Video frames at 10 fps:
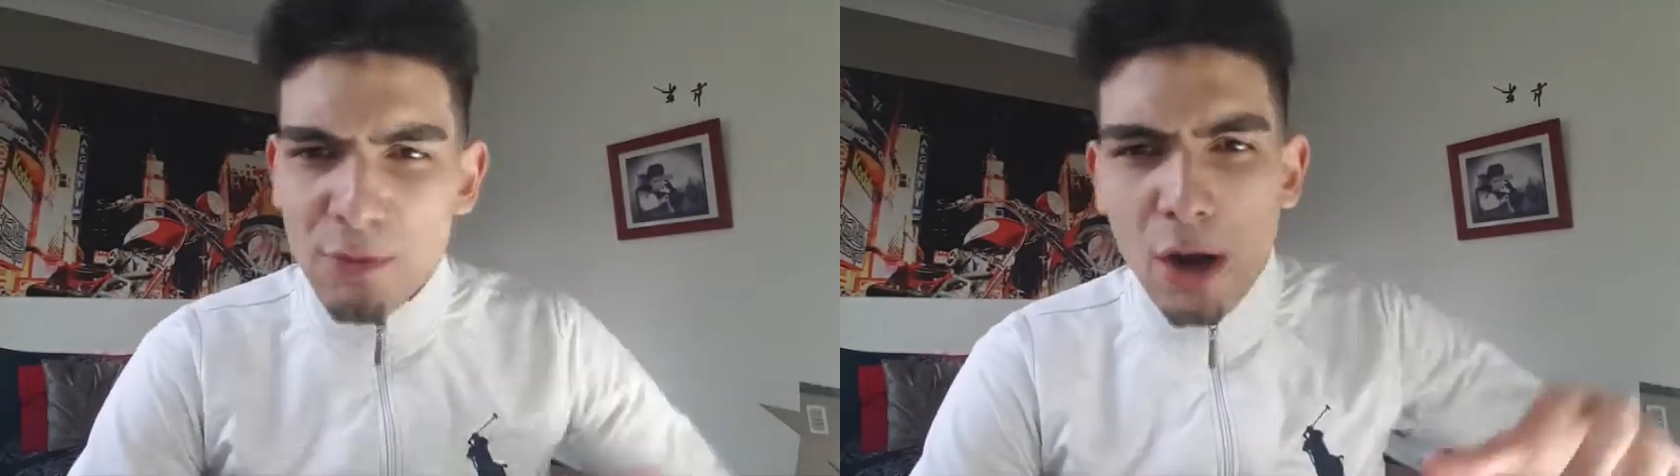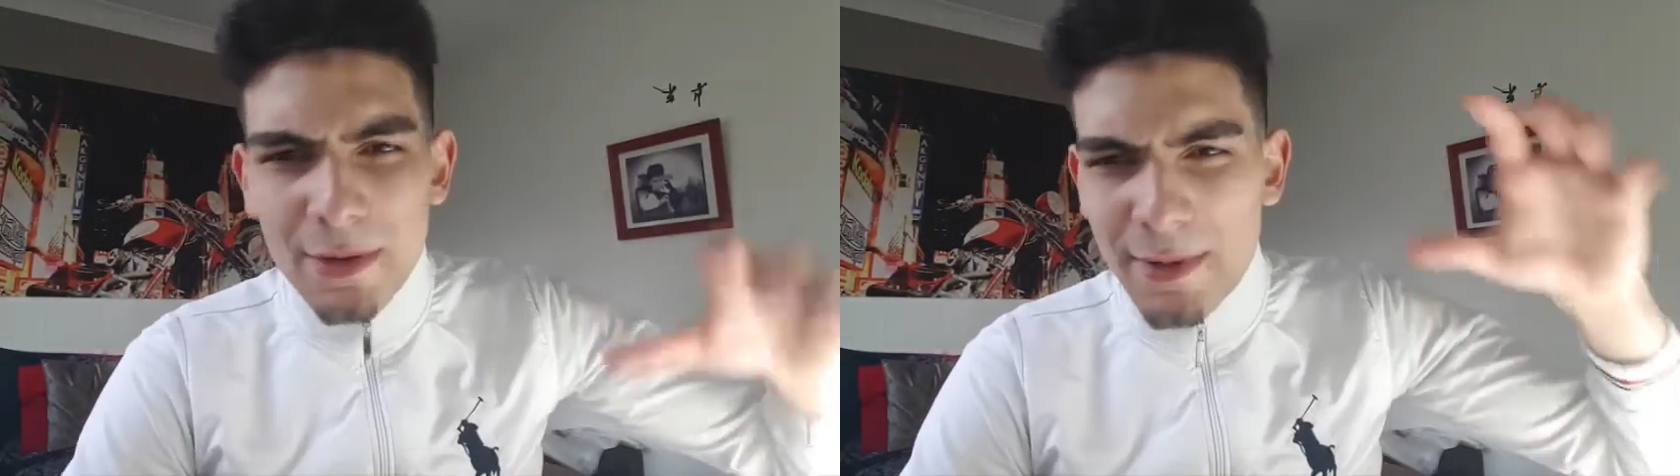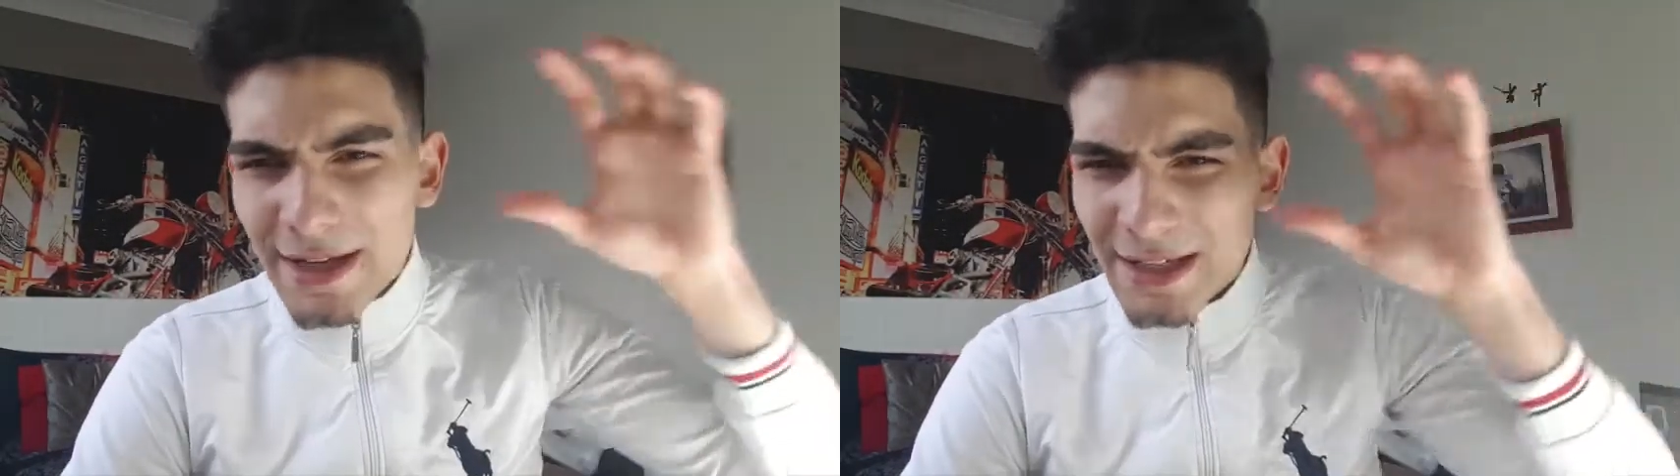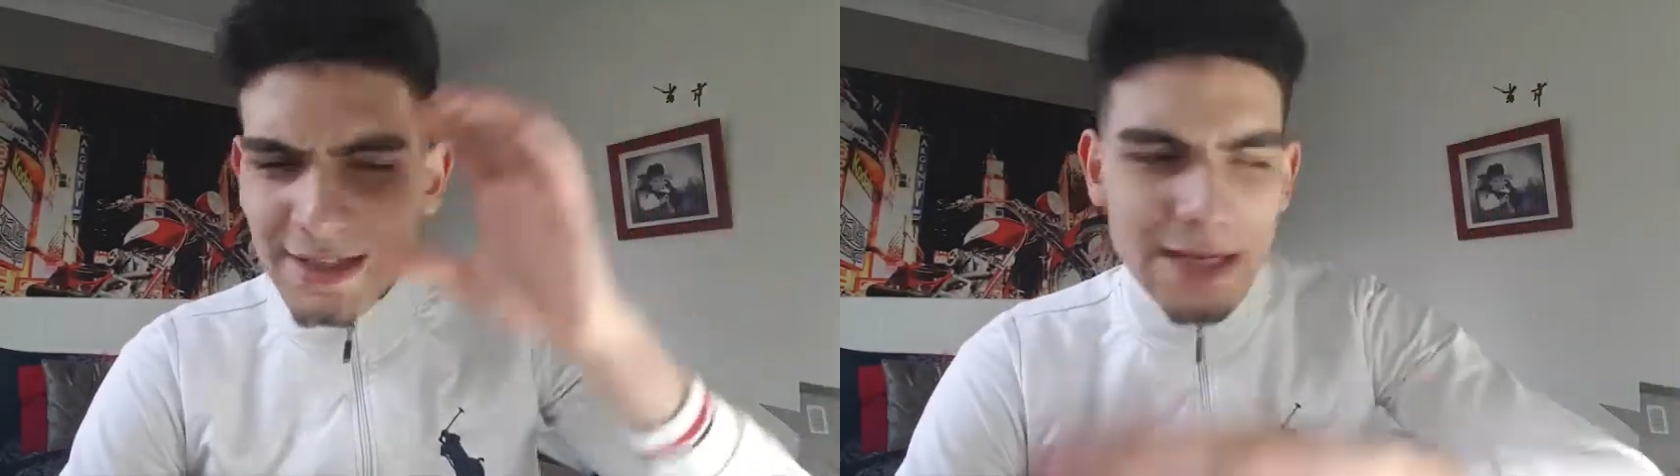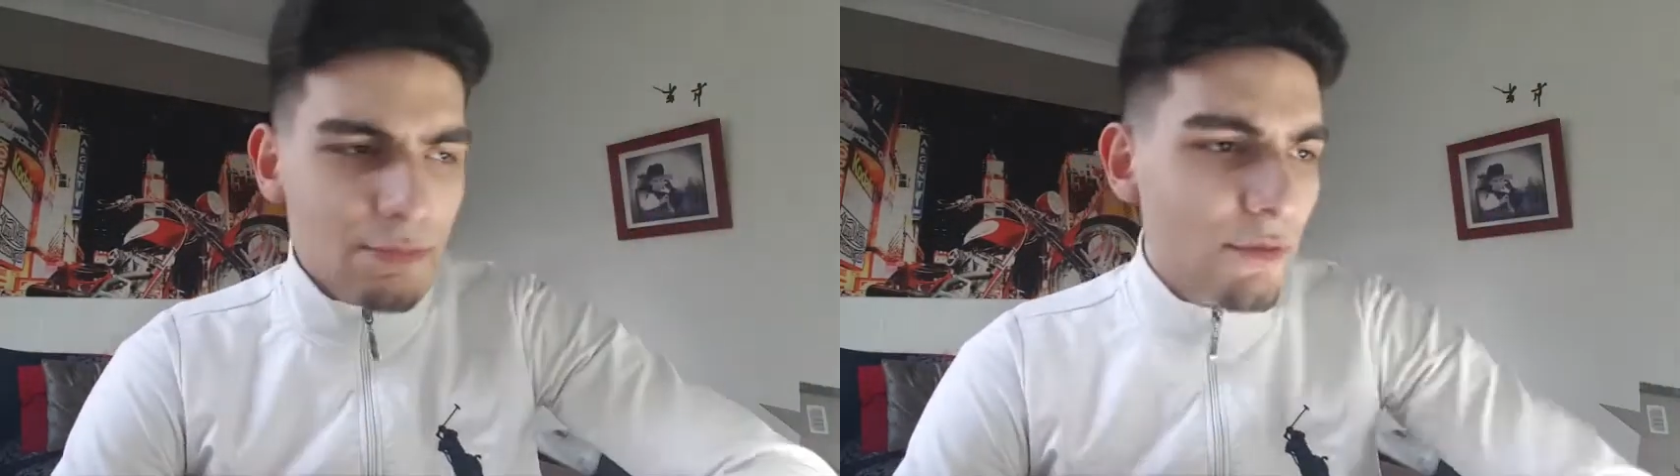but I'll be making a
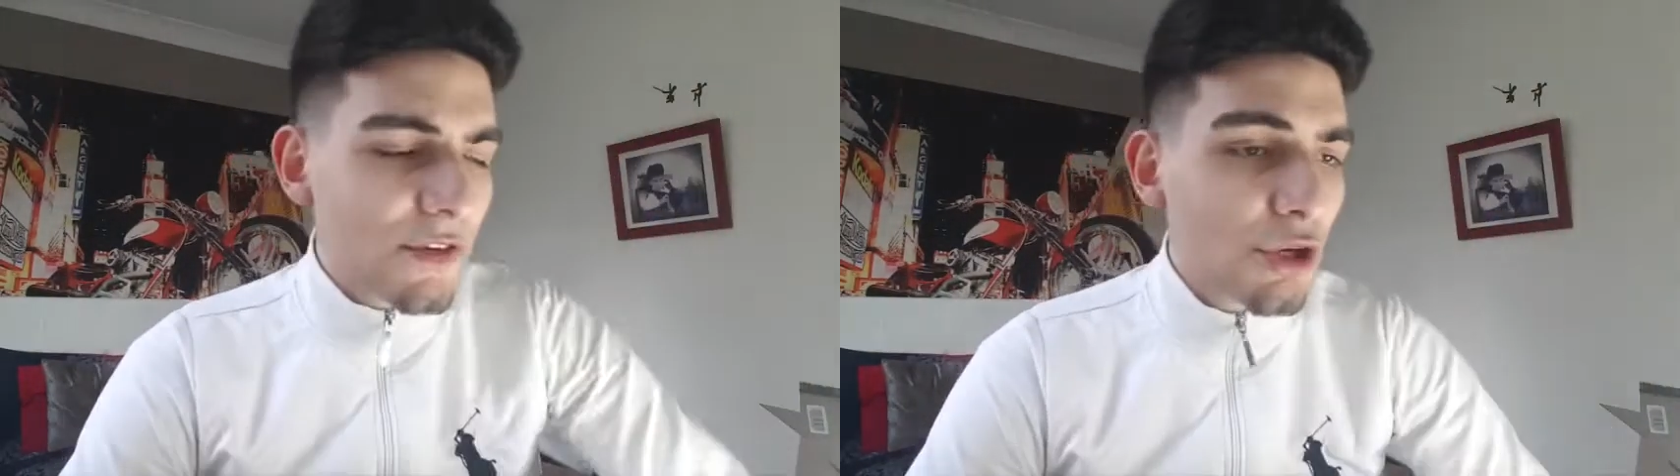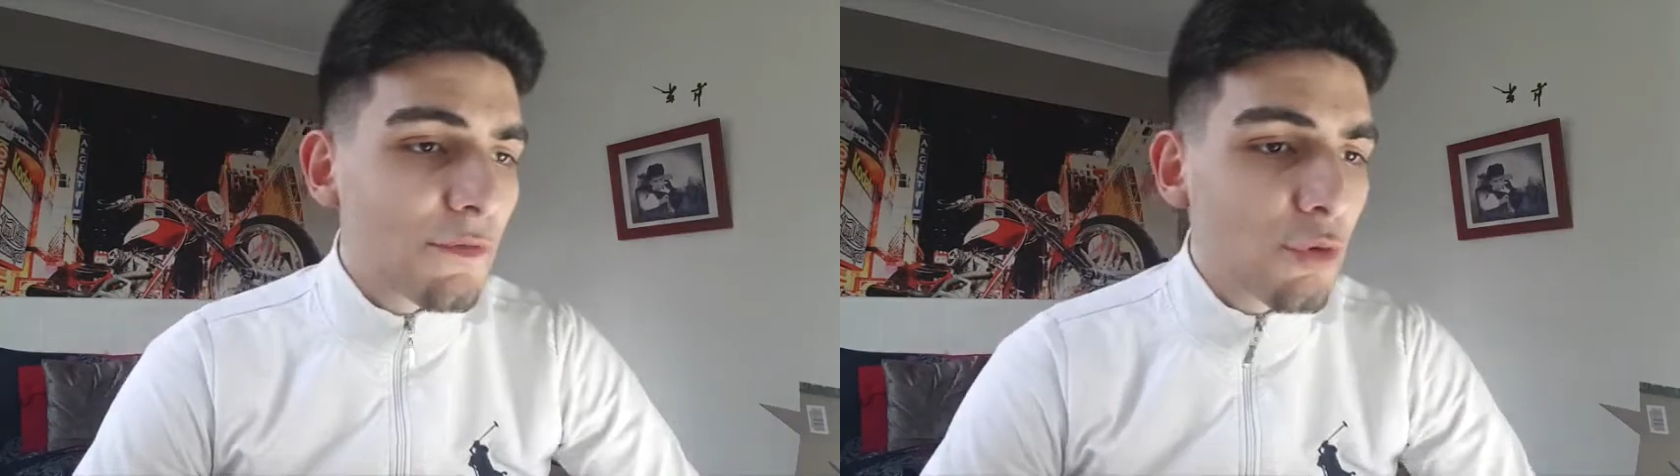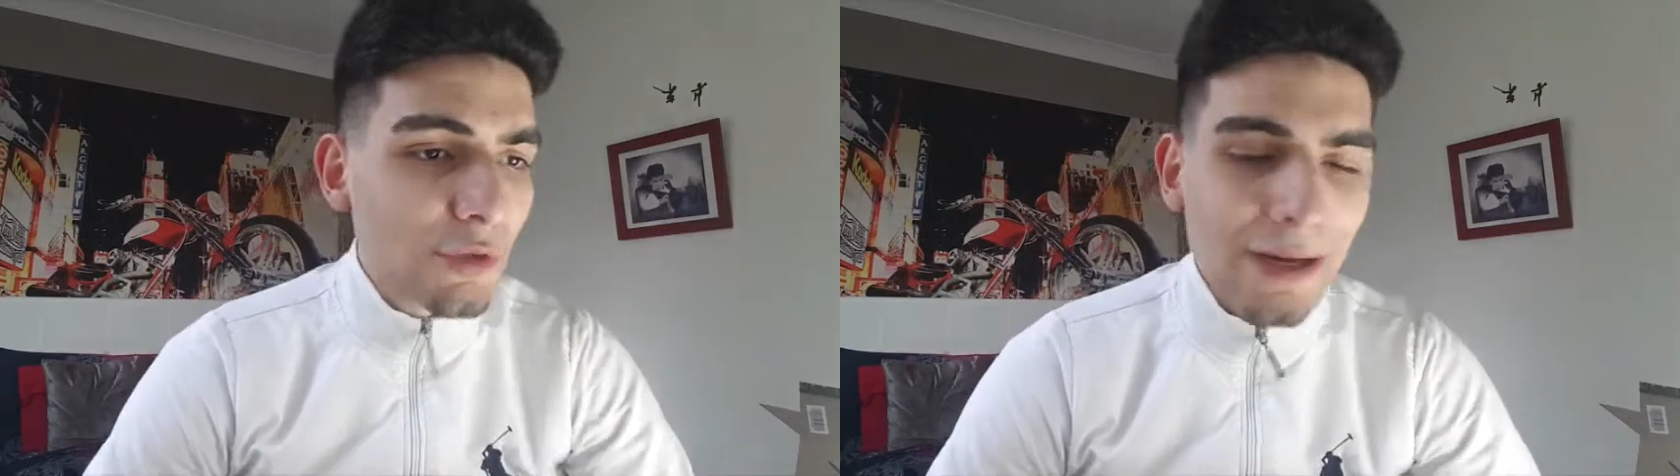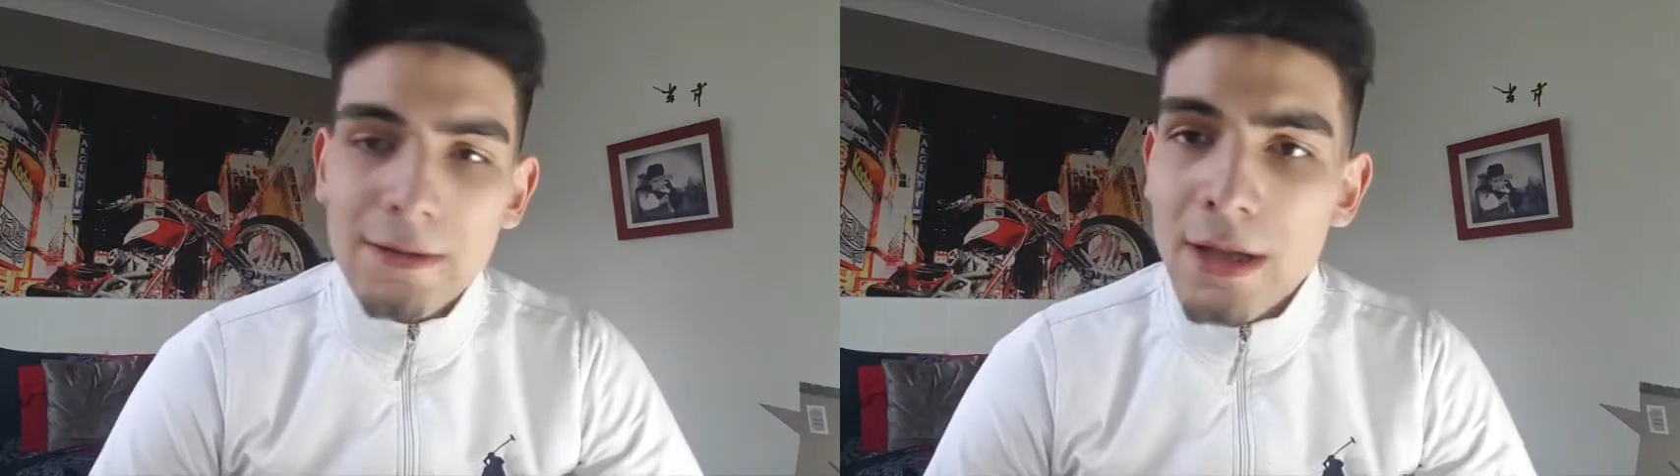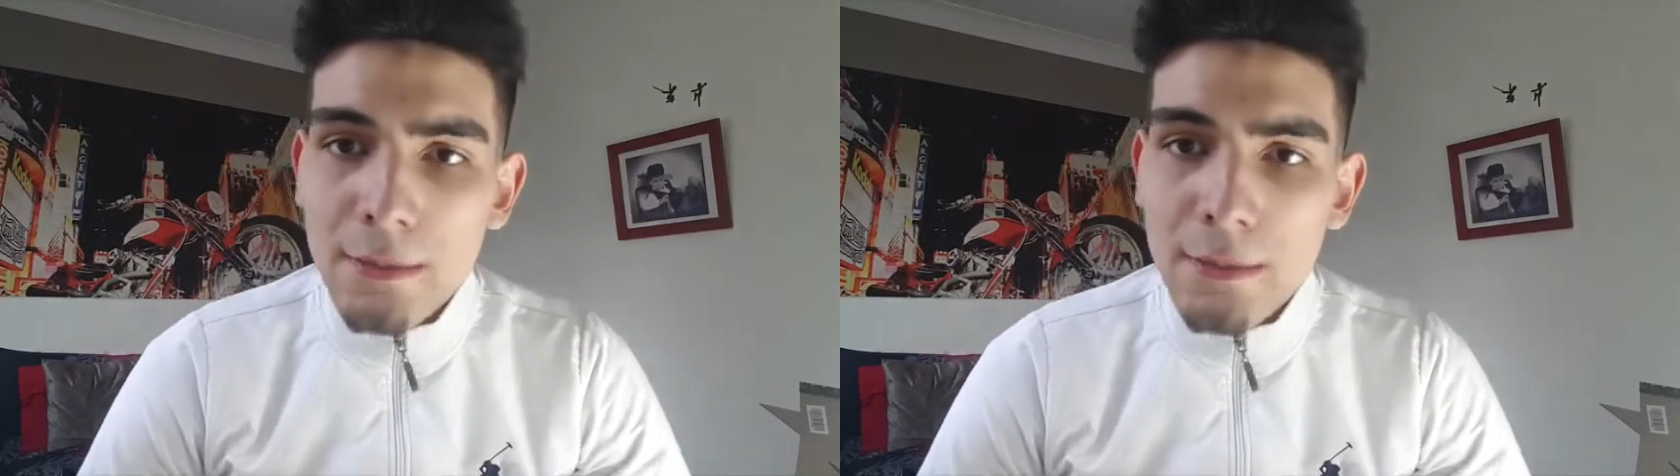separate video for that